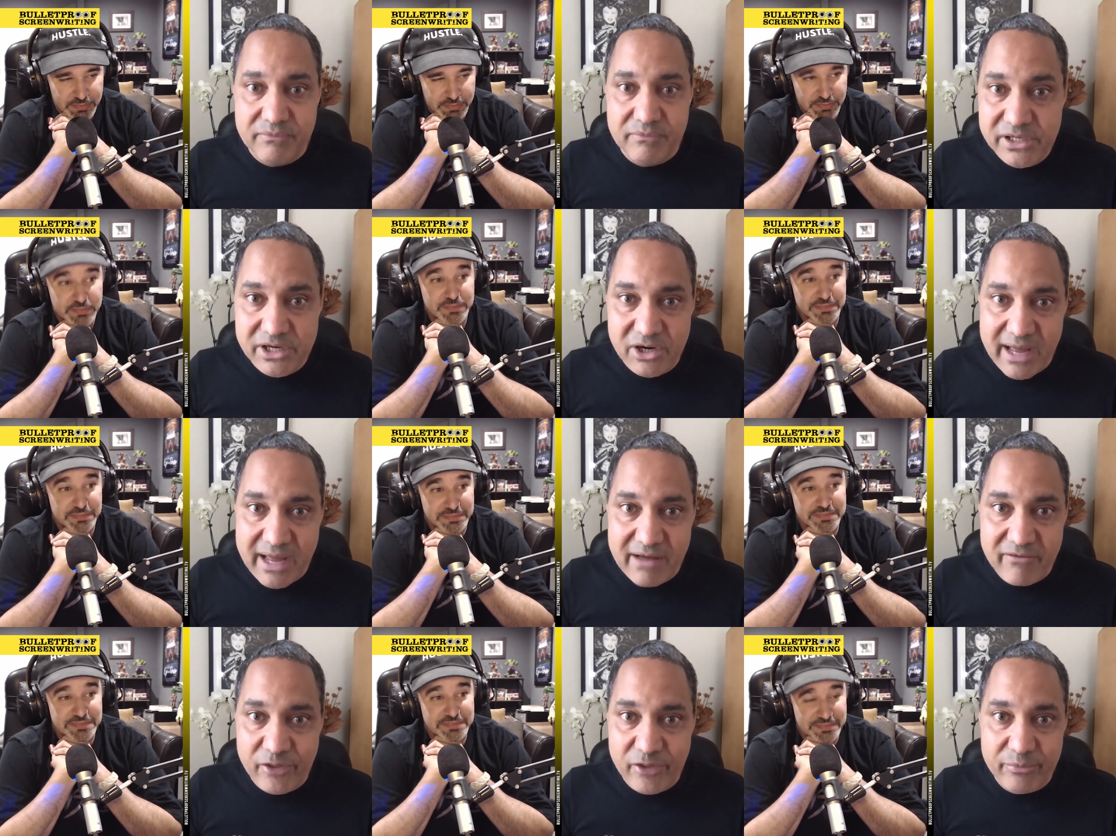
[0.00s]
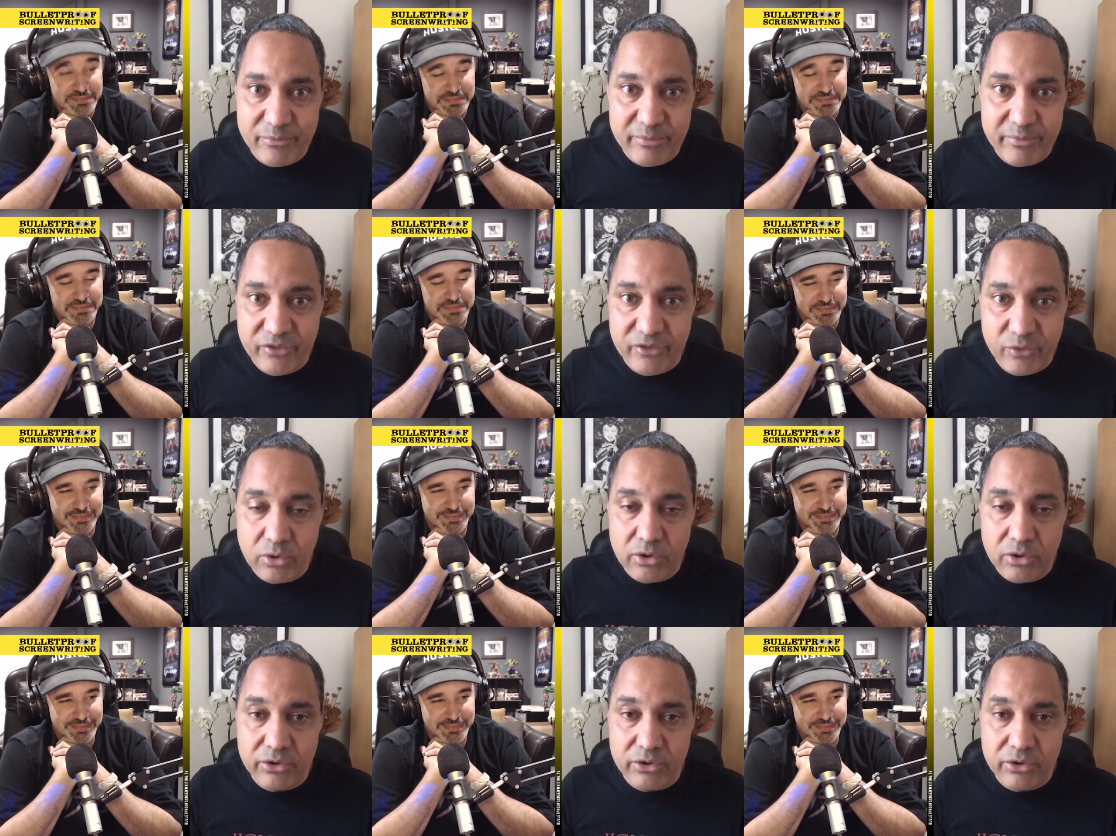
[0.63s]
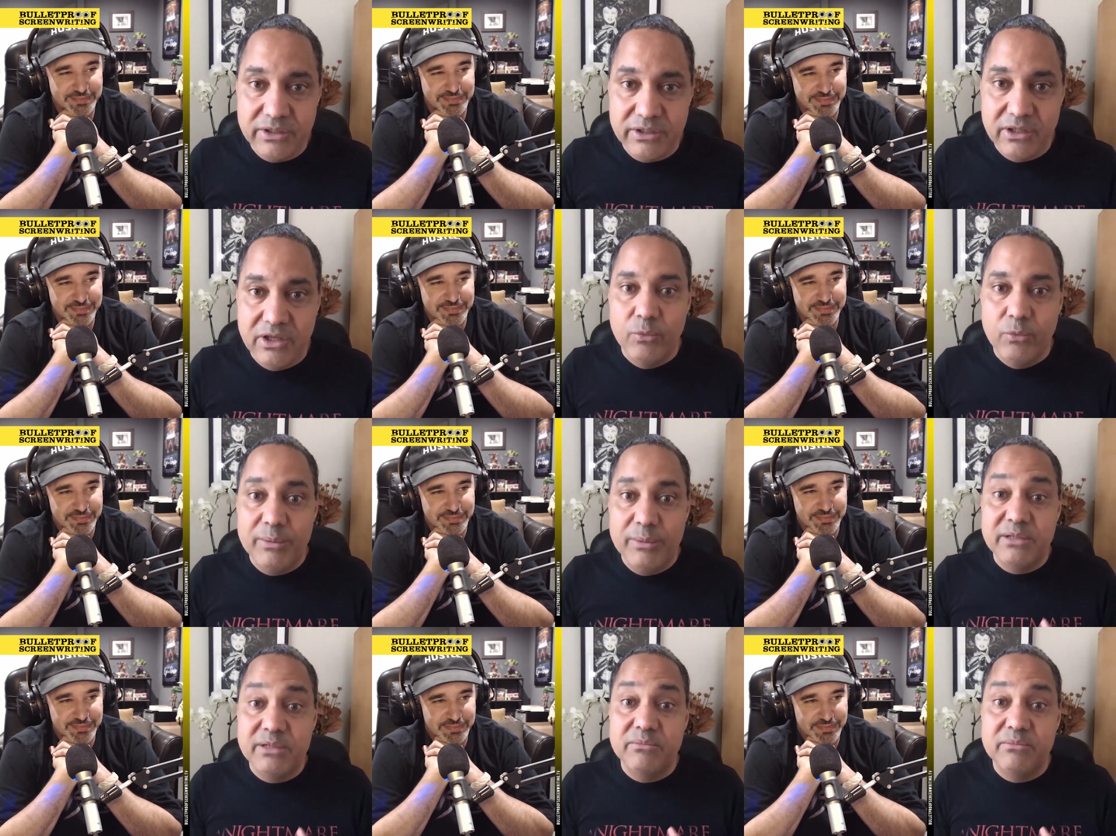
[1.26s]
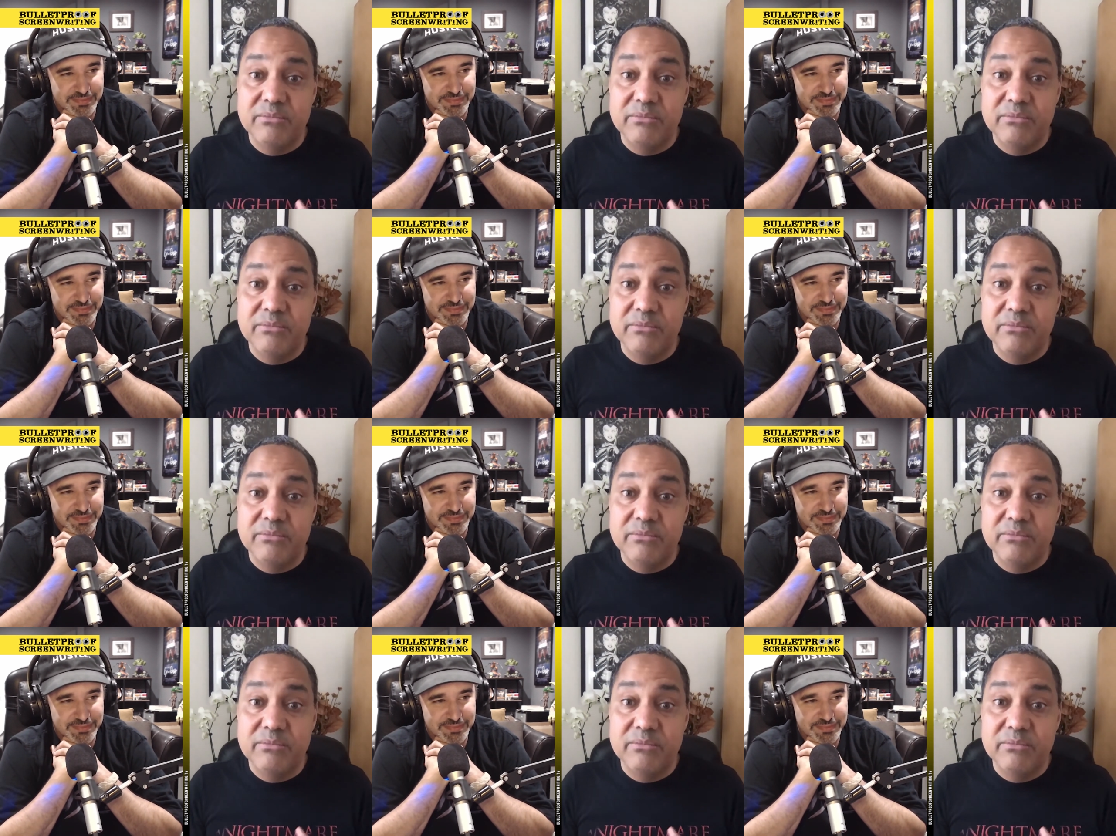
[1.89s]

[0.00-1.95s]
Speaker 1: you know, have all the money in the world. We